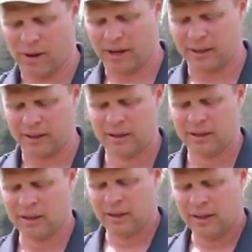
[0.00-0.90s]
wire
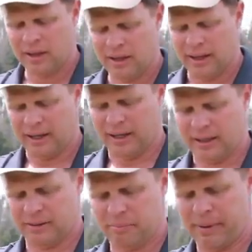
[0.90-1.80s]

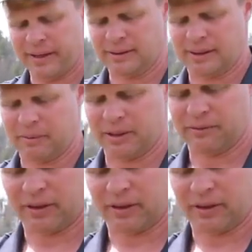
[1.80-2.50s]
and bent some of the